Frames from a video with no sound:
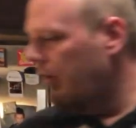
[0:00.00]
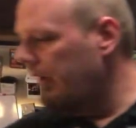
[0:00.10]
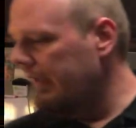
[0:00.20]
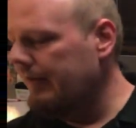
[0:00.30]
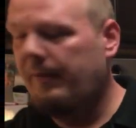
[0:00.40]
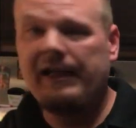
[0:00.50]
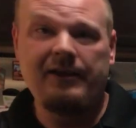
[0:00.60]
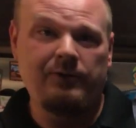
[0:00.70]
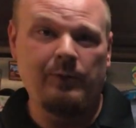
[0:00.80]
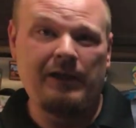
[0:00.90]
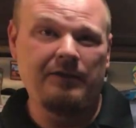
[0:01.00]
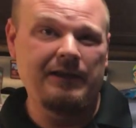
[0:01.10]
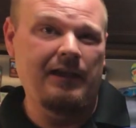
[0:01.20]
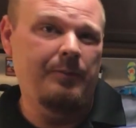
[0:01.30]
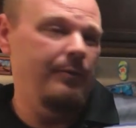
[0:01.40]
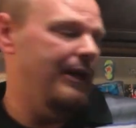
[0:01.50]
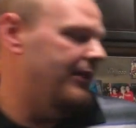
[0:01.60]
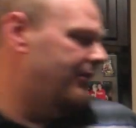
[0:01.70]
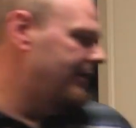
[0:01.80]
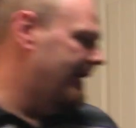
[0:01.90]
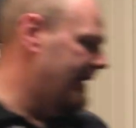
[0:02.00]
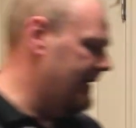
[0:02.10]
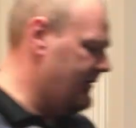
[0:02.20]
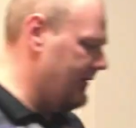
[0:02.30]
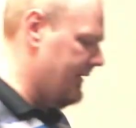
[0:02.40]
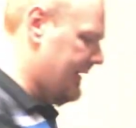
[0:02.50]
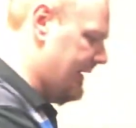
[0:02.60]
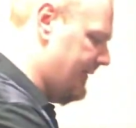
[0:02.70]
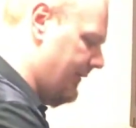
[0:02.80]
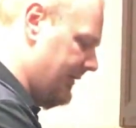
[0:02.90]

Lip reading: oil in the pan as well to help it make sure that these don't